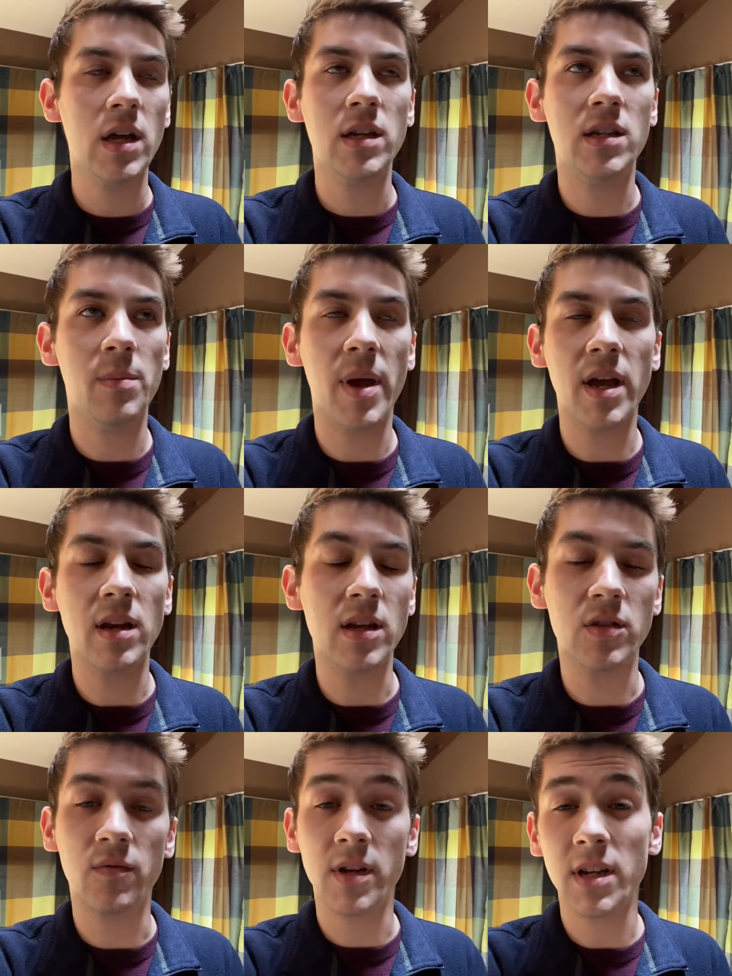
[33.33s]
debate
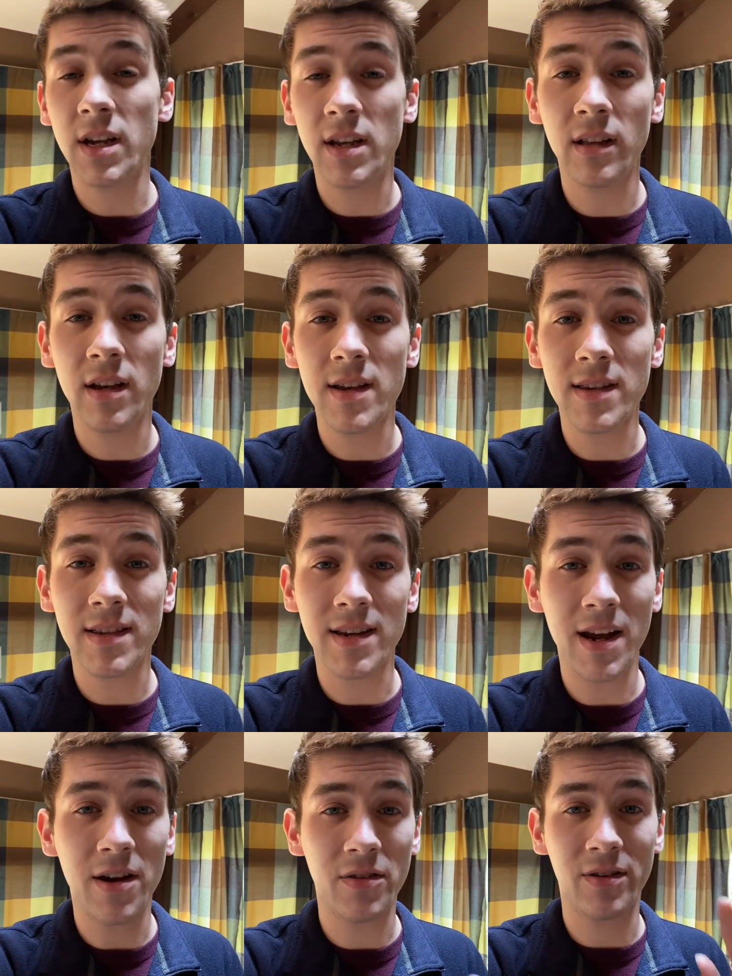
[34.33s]
is ridiculous and
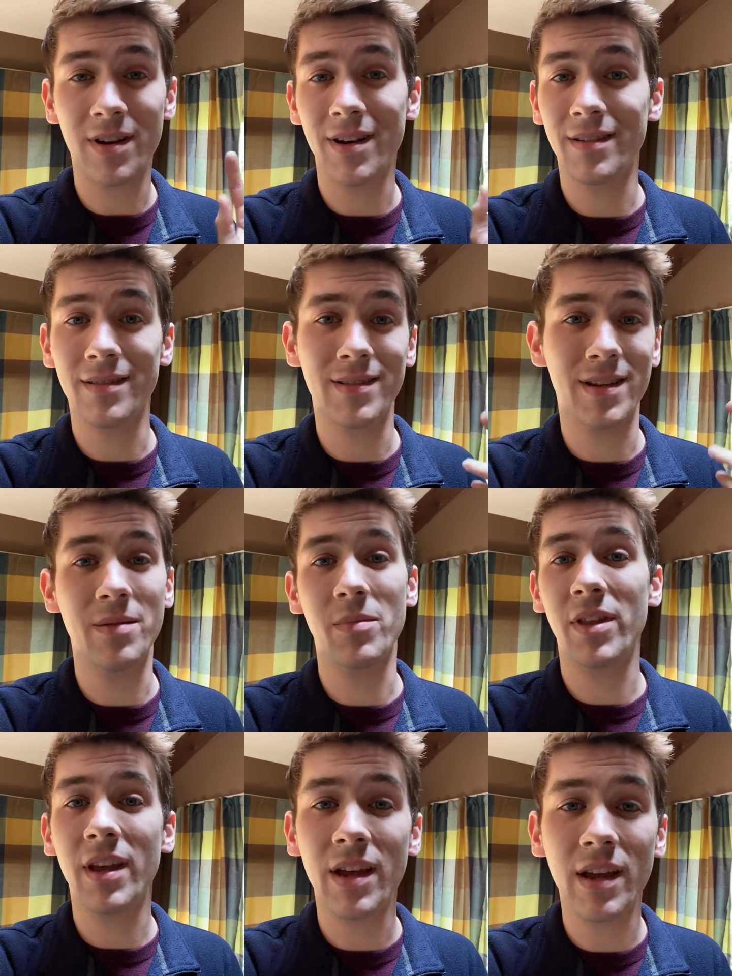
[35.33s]
how they're kind of the same
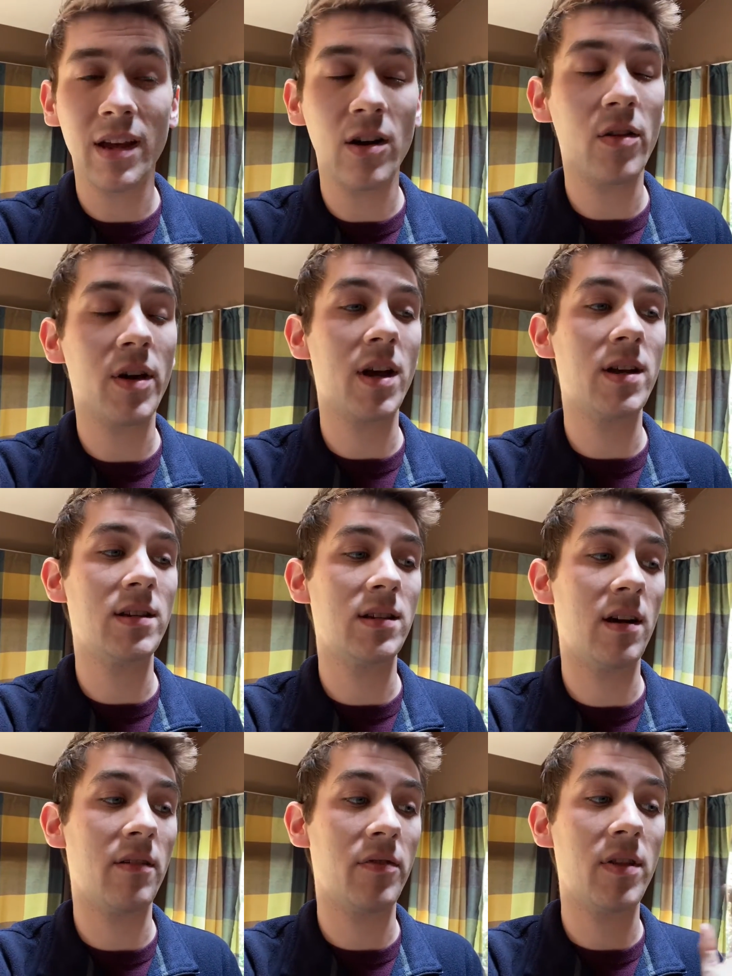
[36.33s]
thing and all that kind of
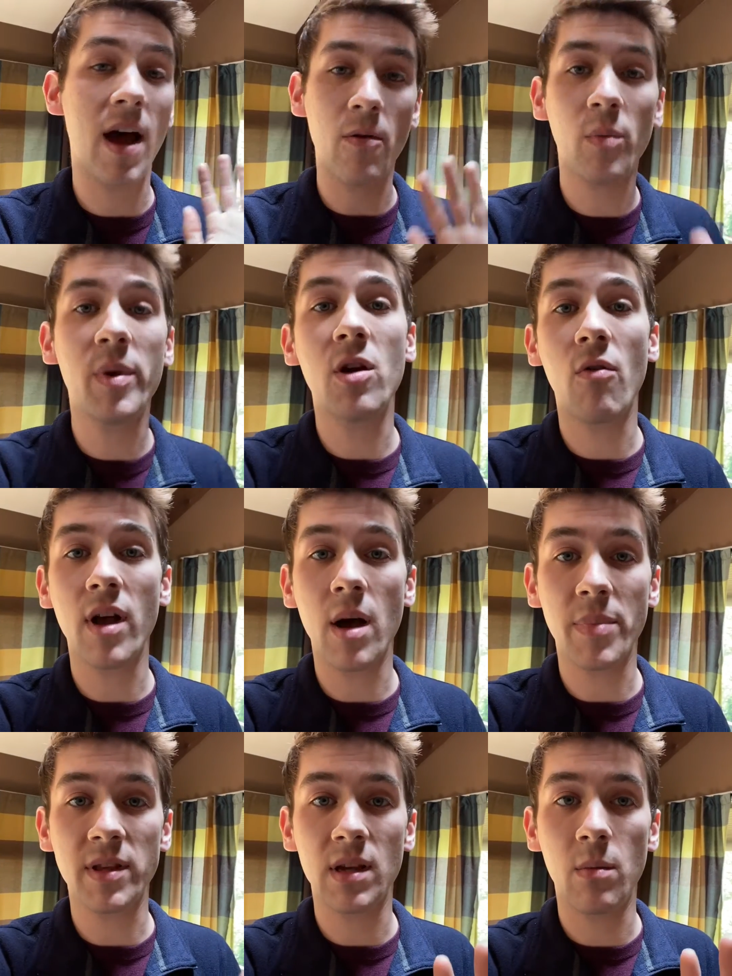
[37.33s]
stuff. That will be going
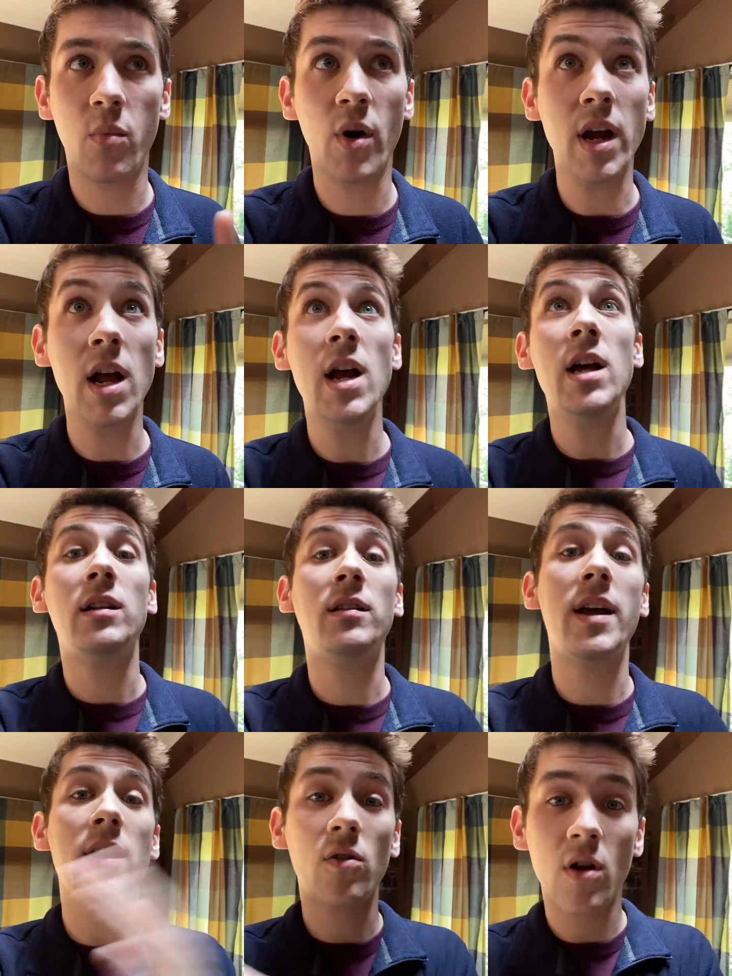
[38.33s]
up at some point
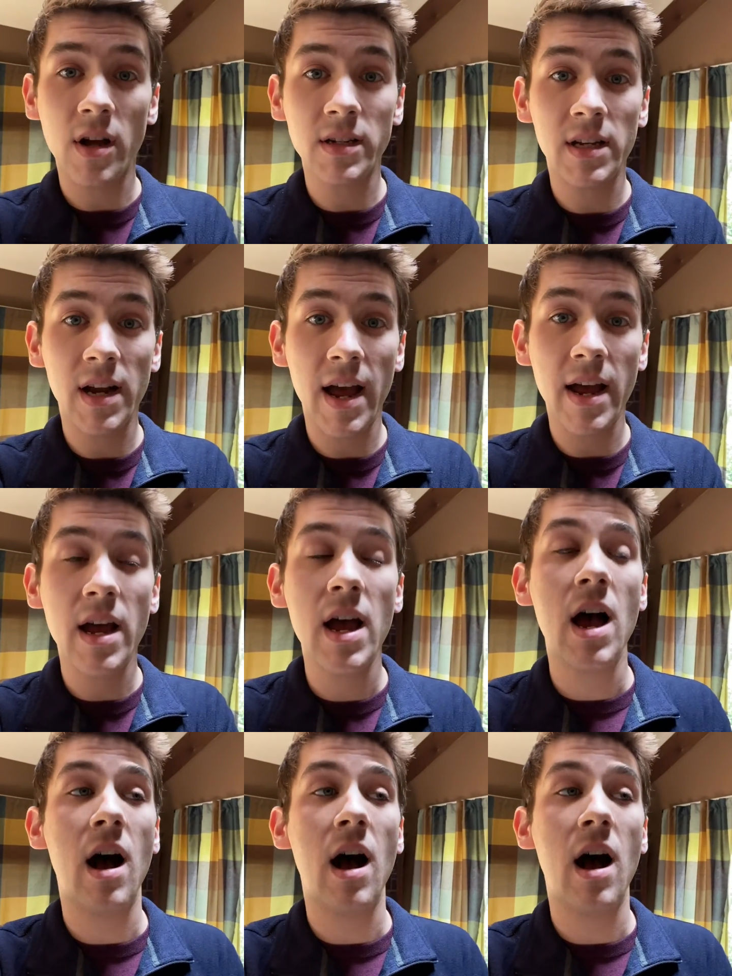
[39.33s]
later on today.